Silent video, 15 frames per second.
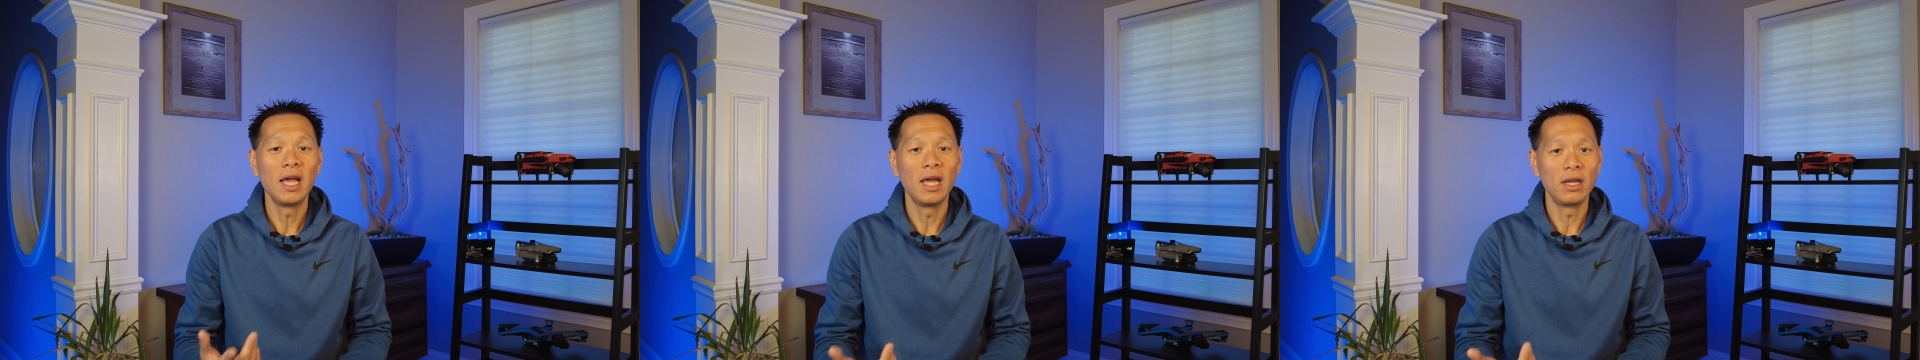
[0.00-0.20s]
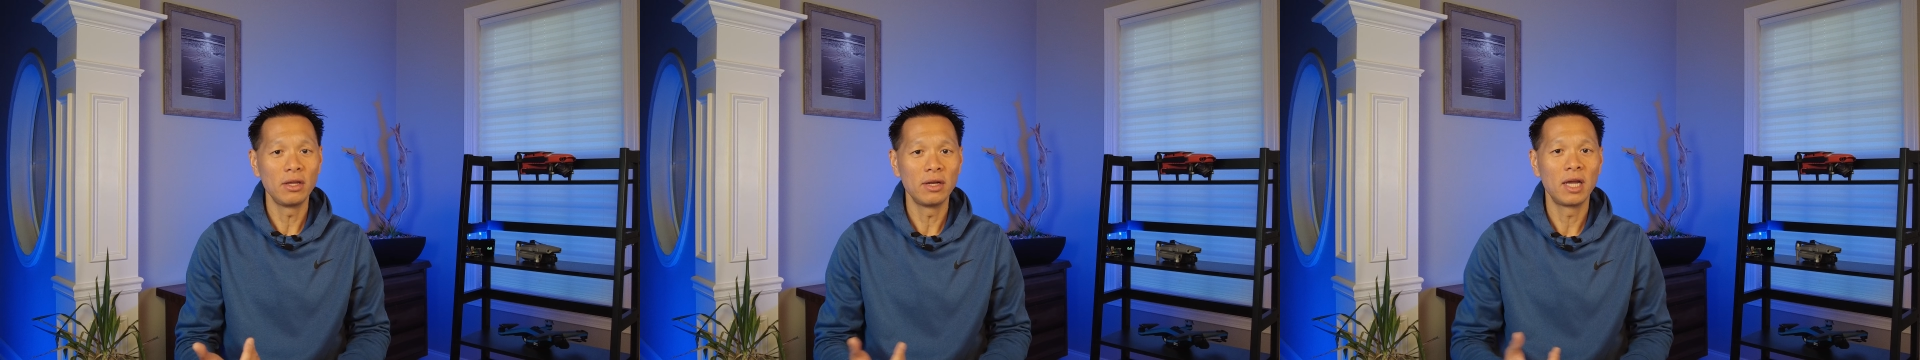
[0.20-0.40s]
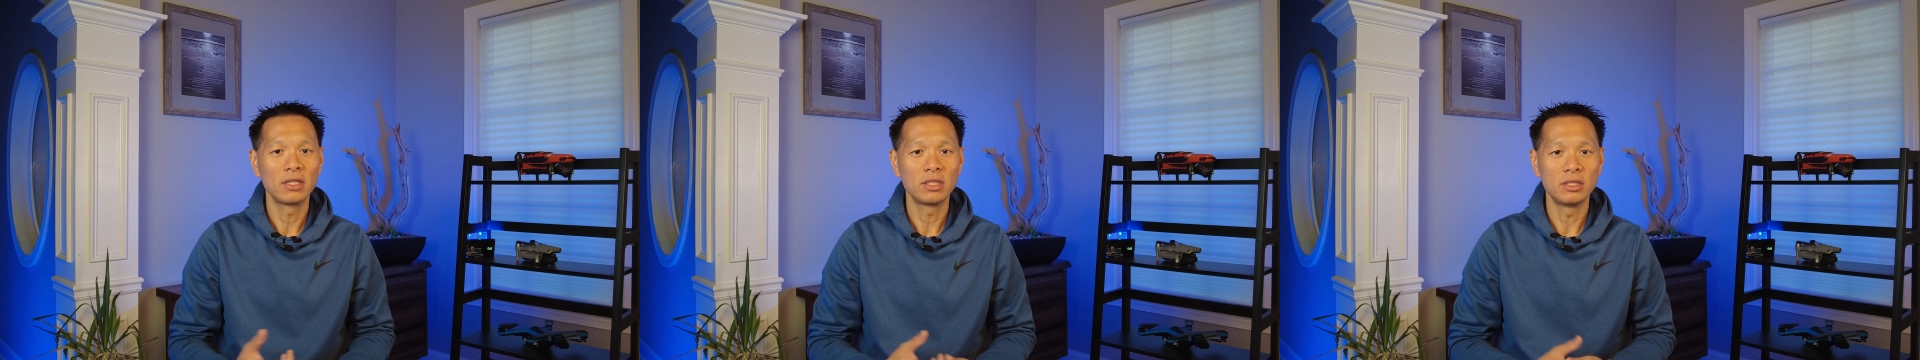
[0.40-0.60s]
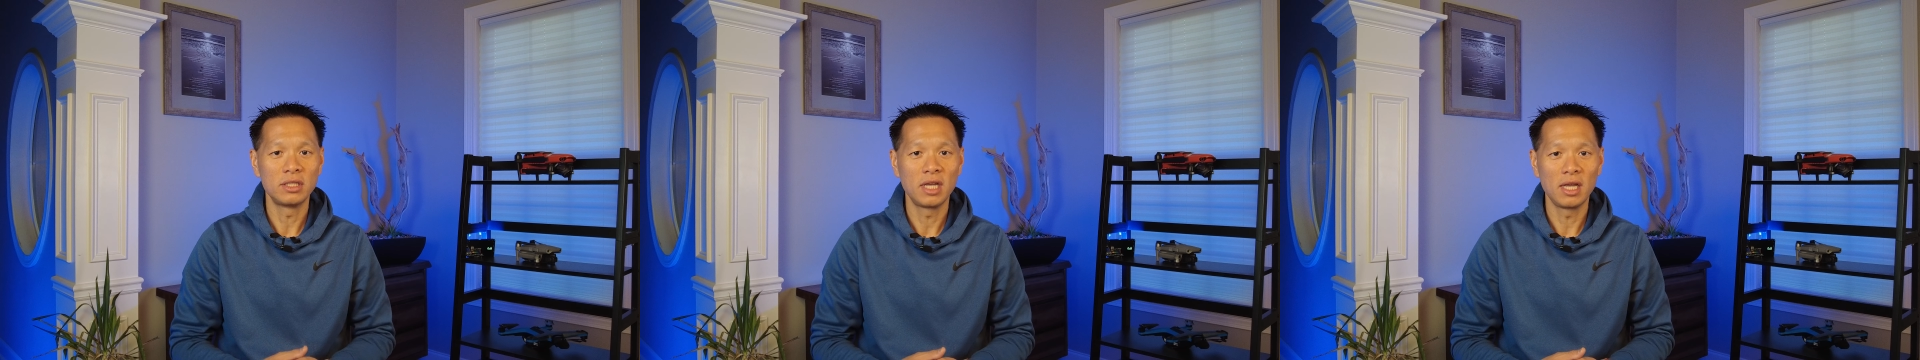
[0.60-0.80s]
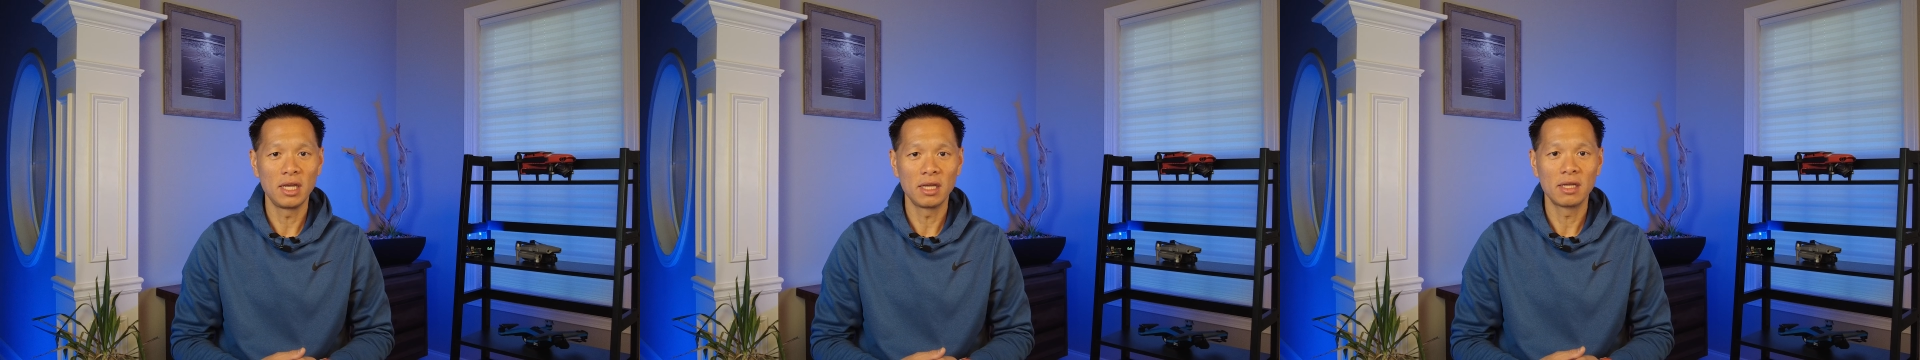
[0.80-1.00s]
It can actually
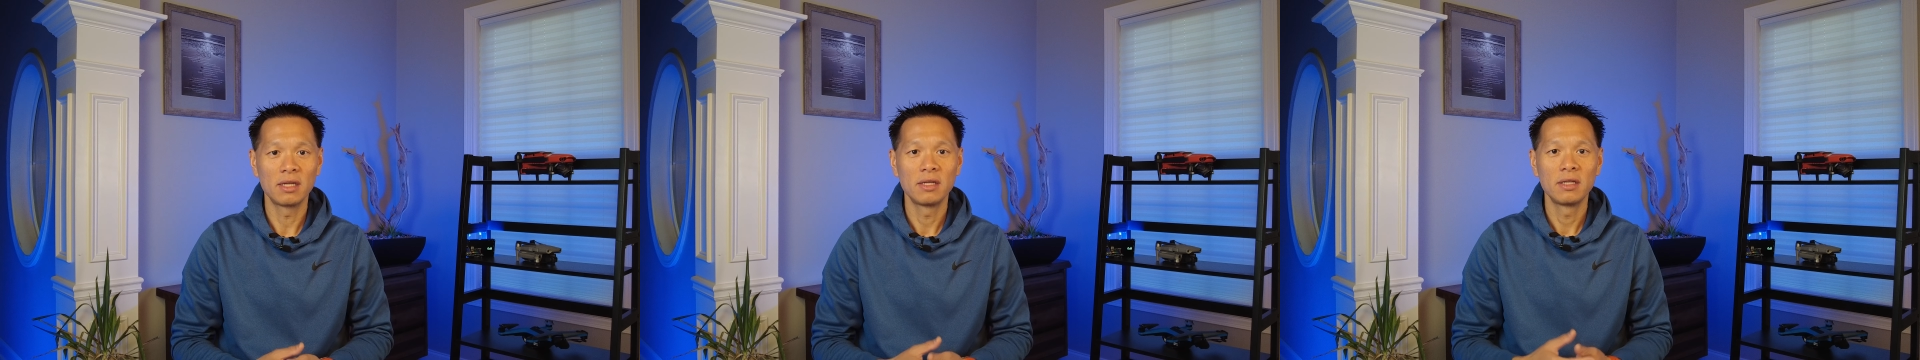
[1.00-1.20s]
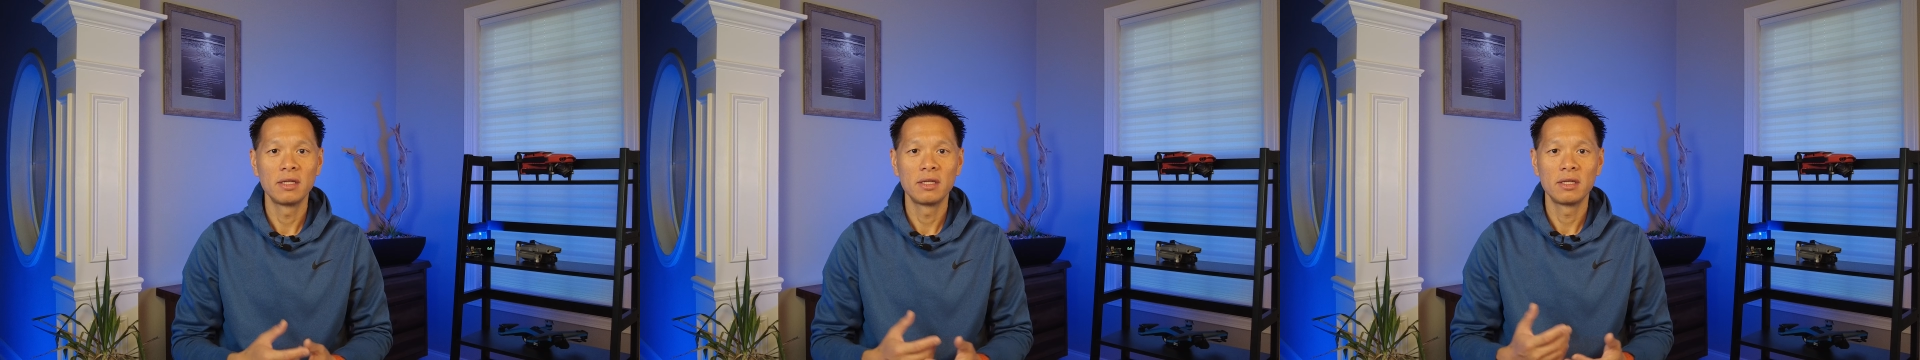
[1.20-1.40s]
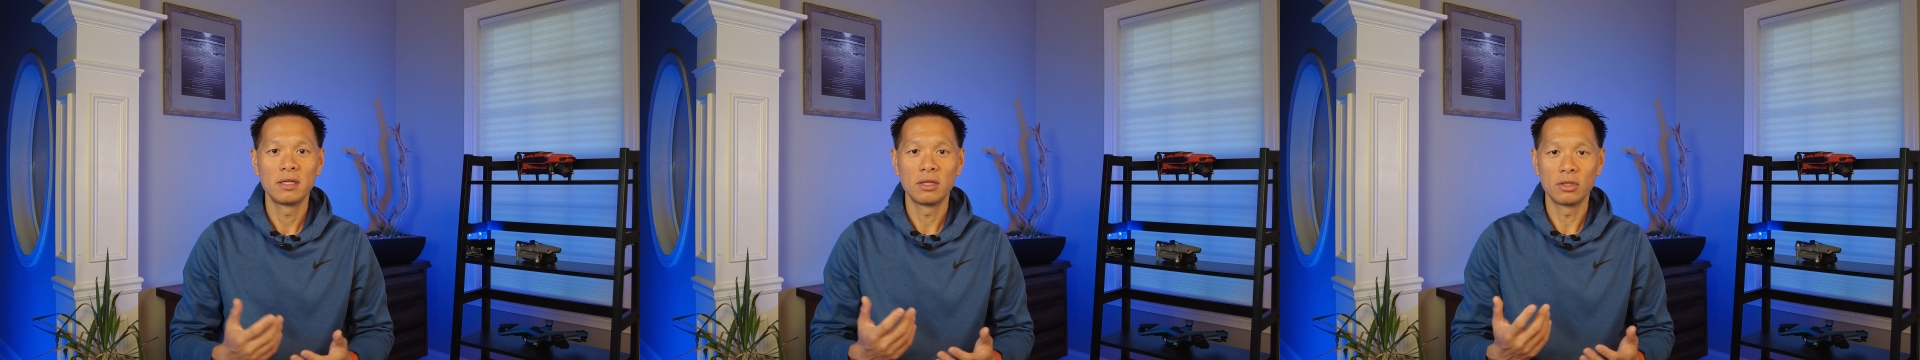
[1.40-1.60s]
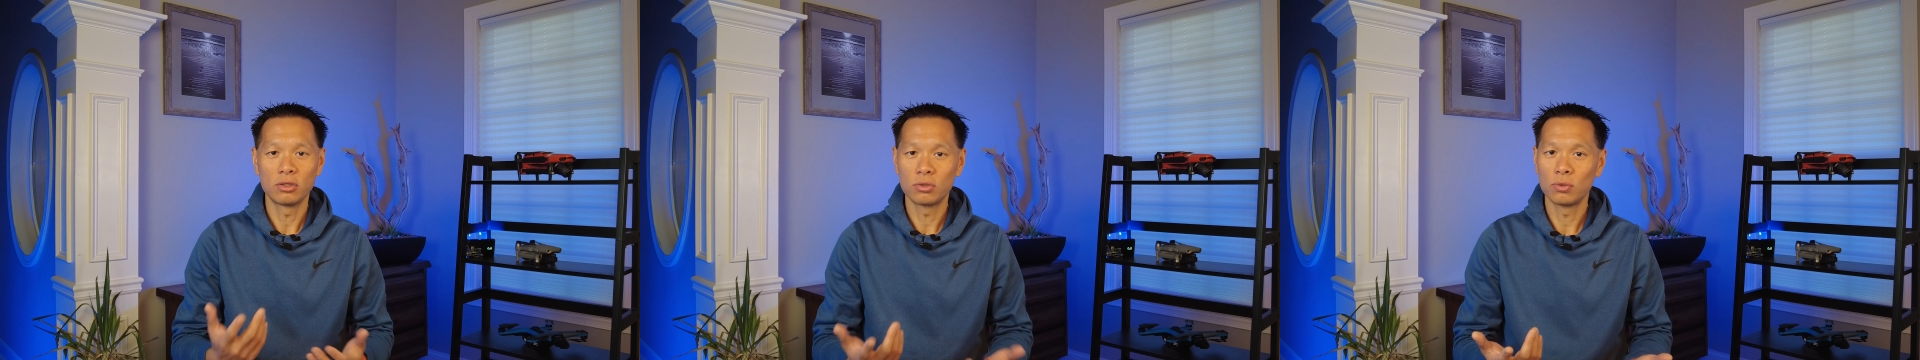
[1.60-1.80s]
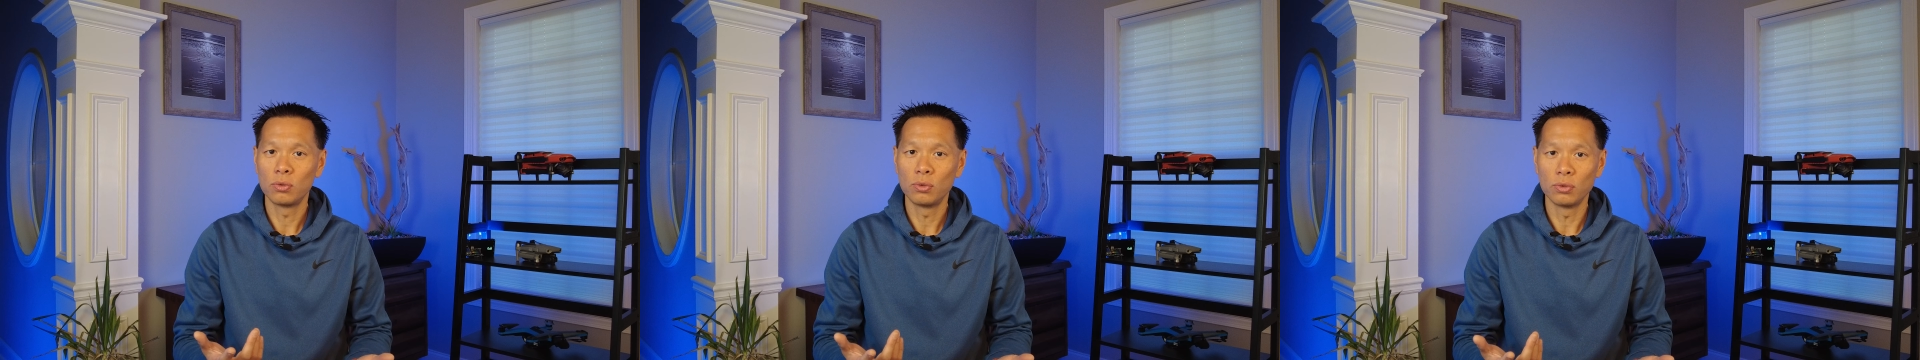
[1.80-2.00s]
take
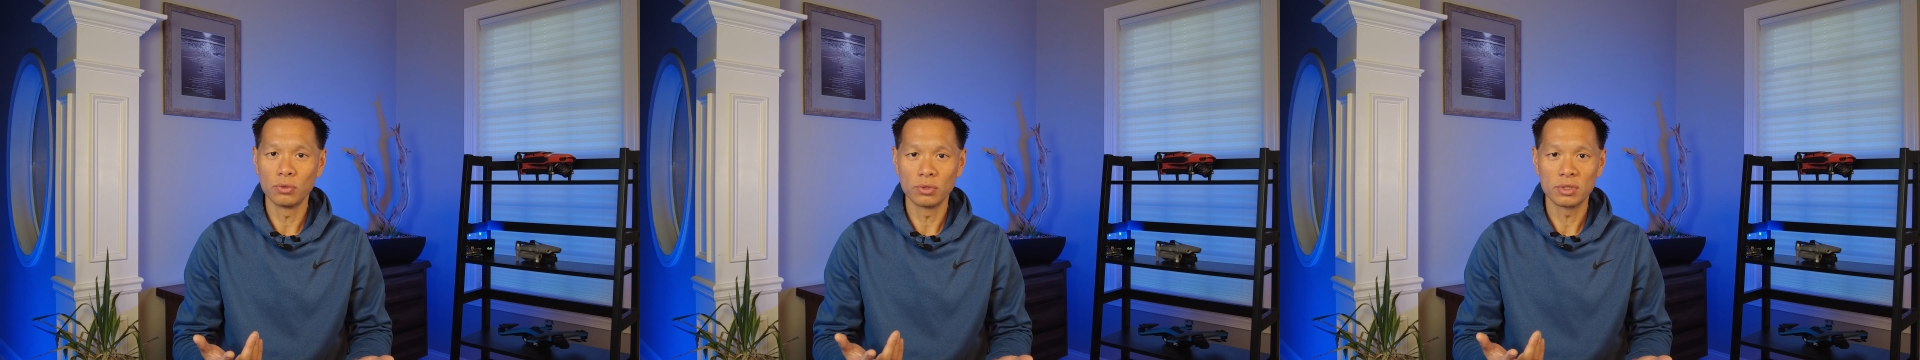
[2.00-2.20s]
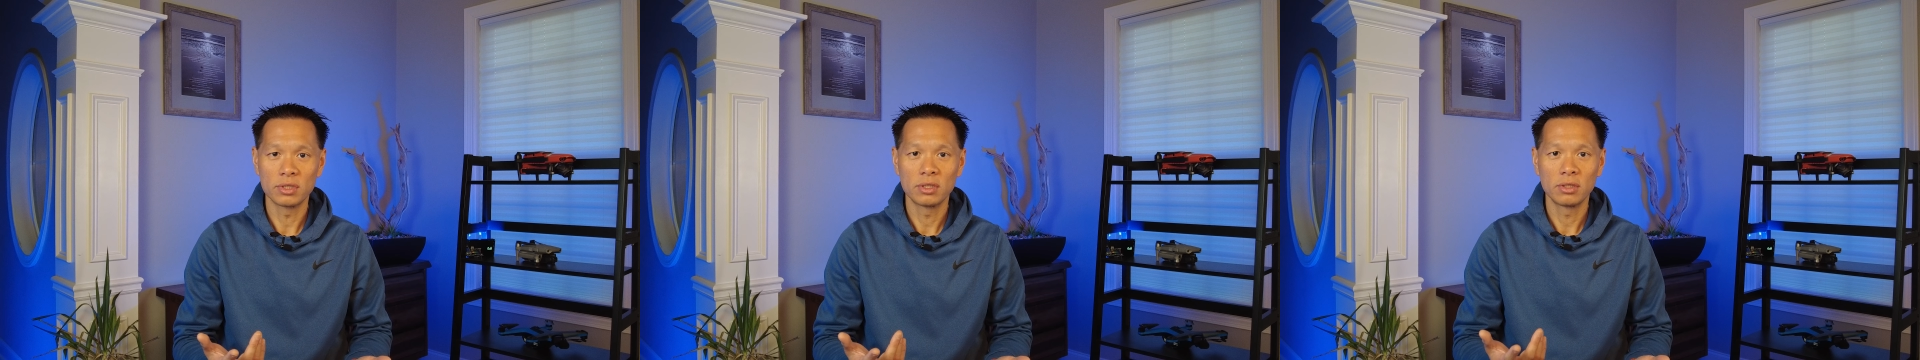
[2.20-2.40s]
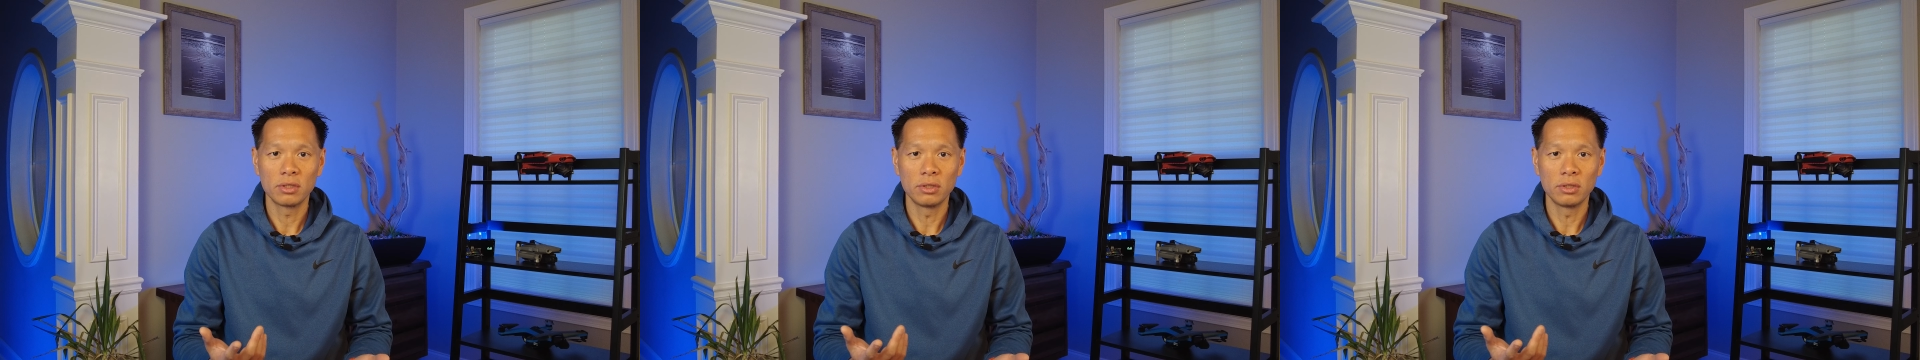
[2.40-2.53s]
tools